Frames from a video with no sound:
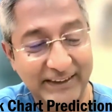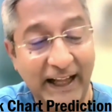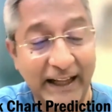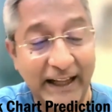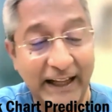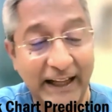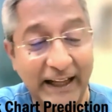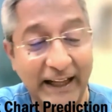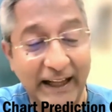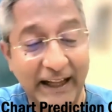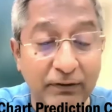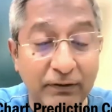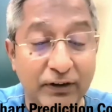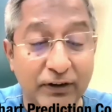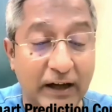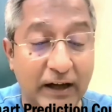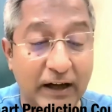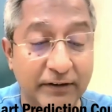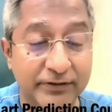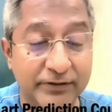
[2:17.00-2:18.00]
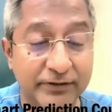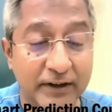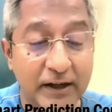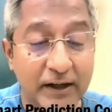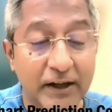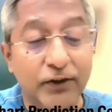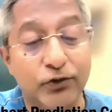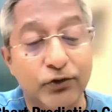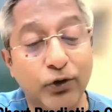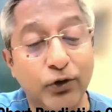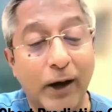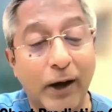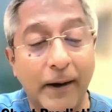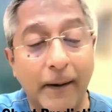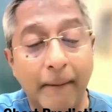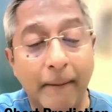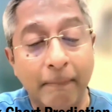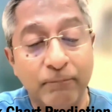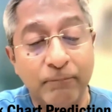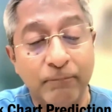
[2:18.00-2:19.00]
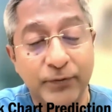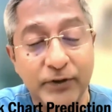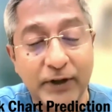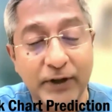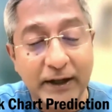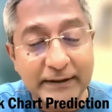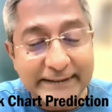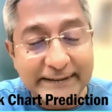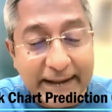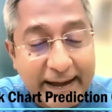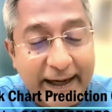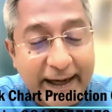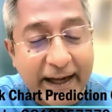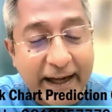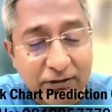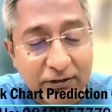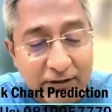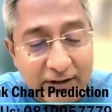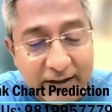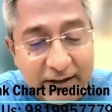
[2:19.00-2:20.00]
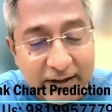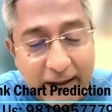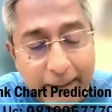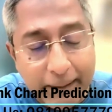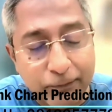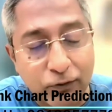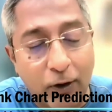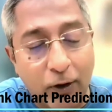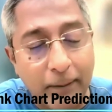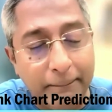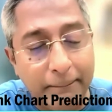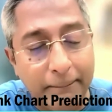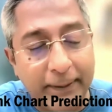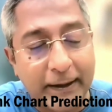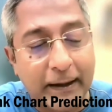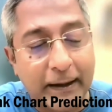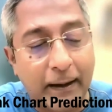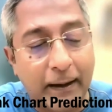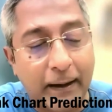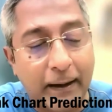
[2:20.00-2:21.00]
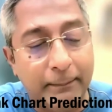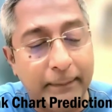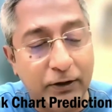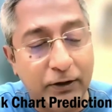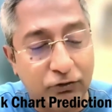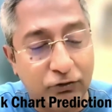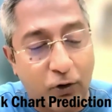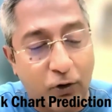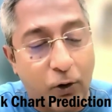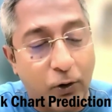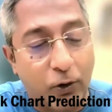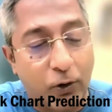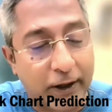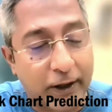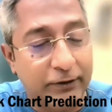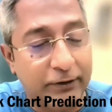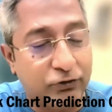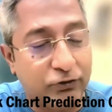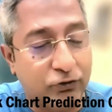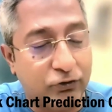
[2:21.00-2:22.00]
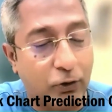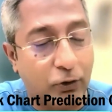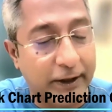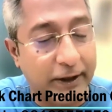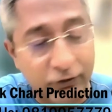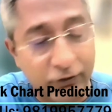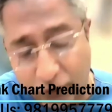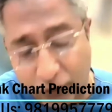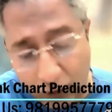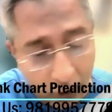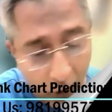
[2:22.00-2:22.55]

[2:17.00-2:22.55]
than the previous life. So the test keeps on becoming stronger and stronger and